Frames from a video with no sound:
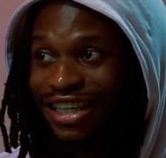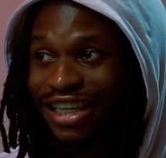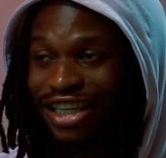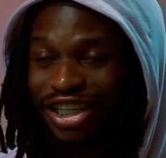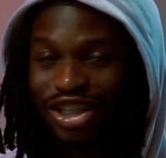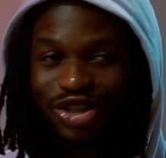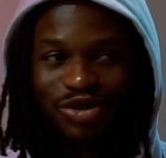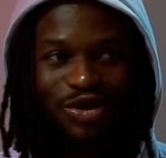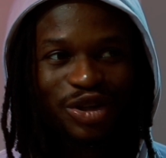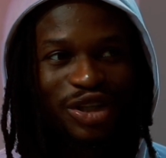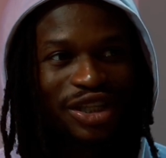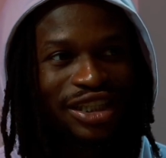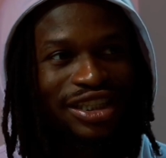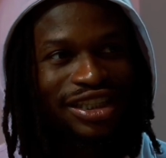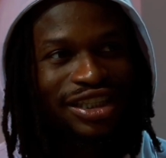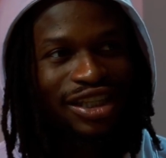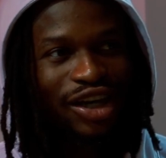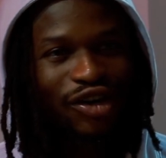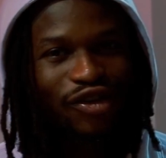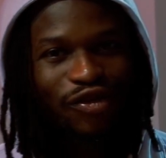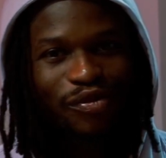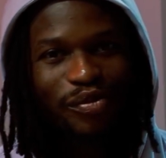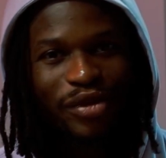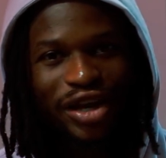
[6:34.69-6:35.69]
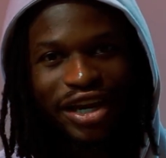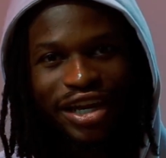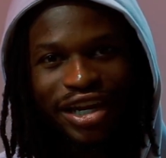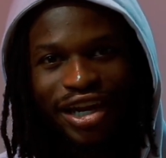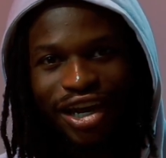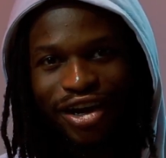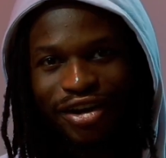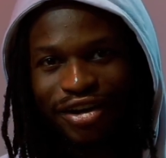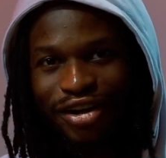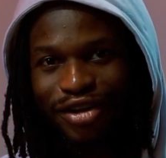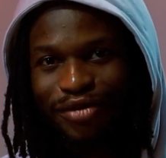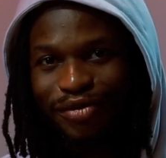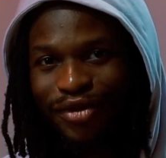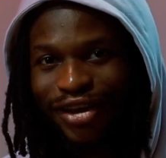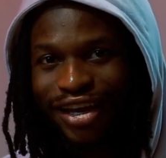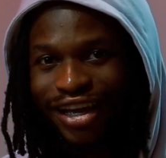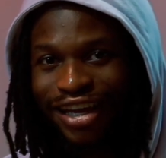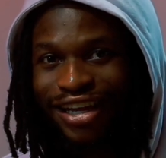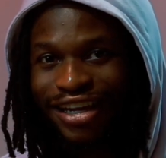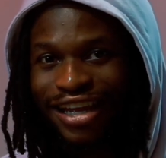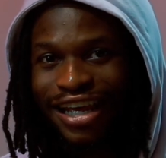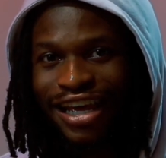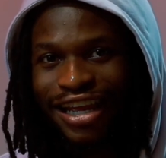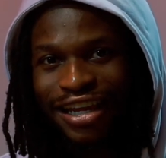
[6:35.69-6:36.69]
Niggas really self-made out here,
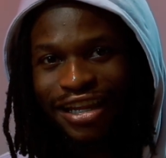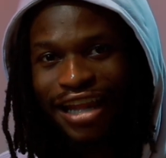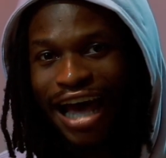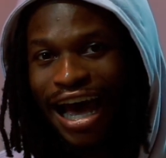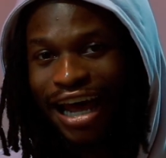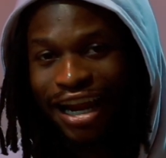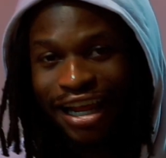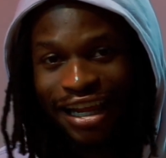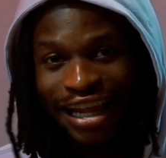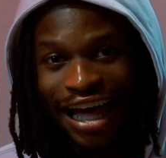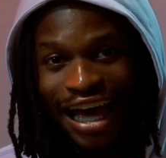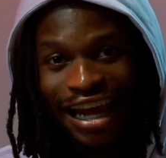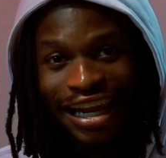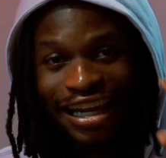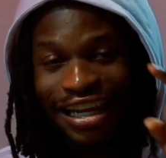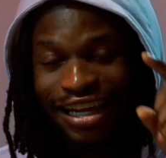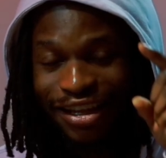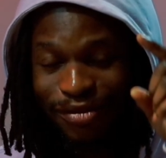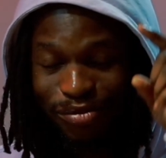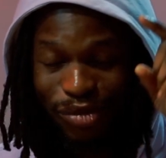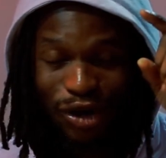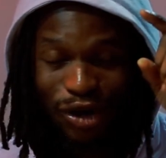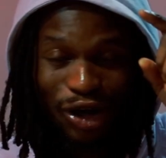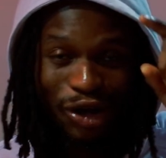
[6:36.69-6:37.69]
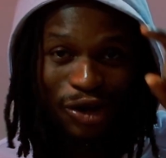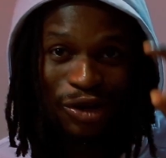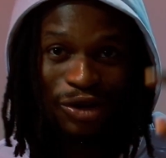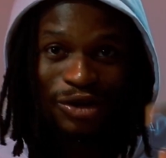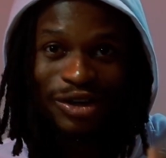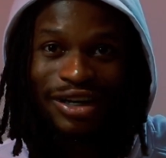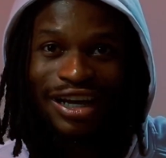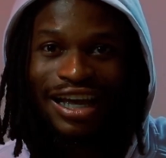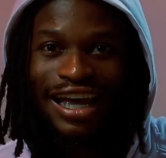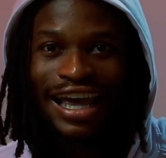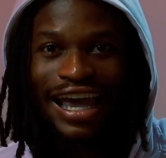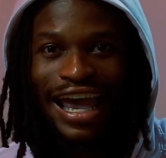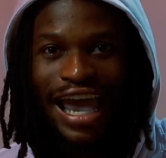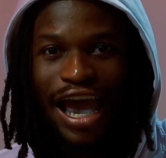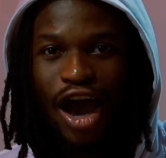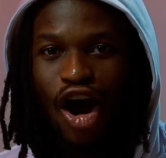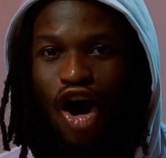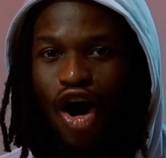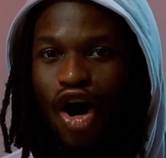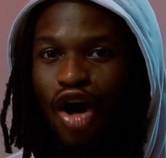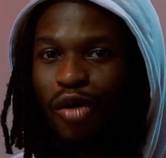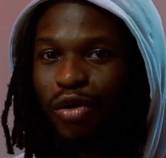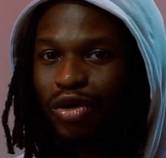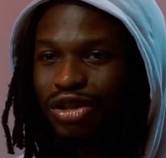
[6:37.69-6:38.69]
man. Not a lot of, bro.
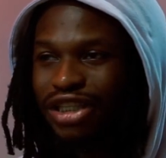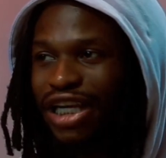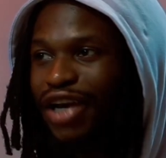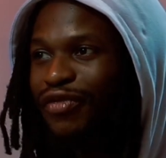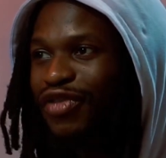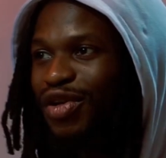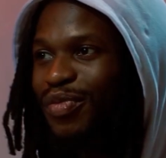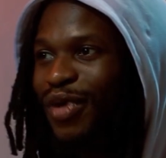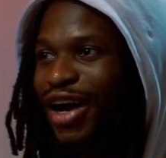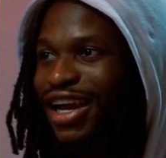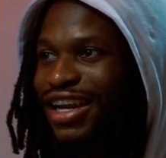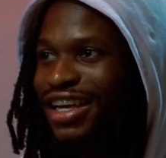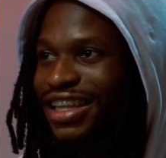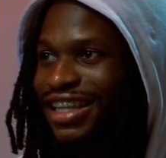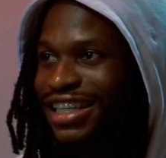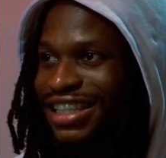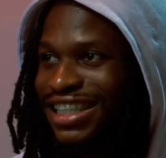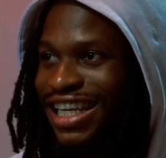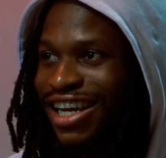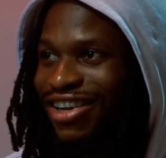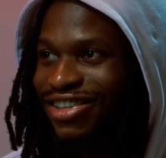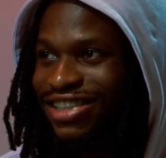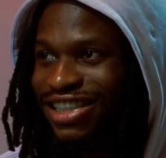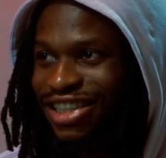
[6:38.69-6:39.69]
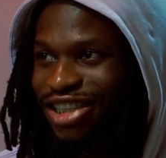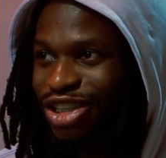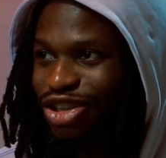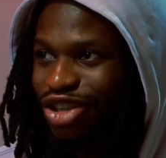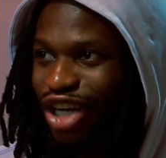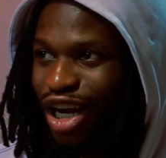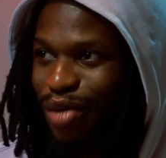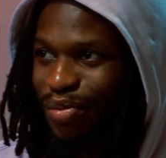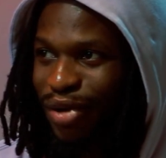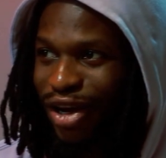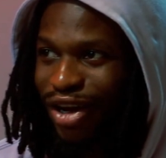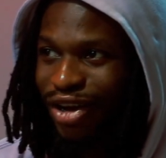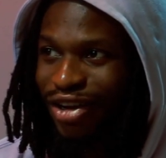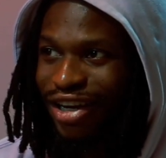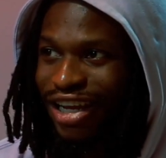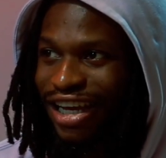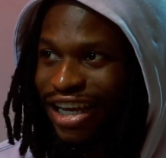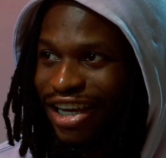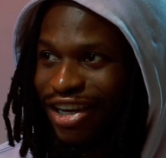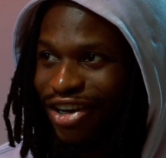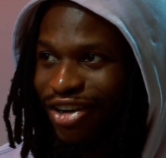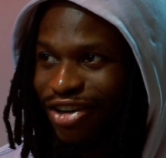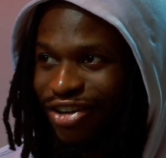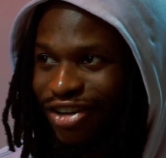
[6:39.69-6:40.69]
Almost everybody in this house is a dropout, and
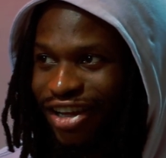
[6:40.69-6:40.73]
I ain't gonna.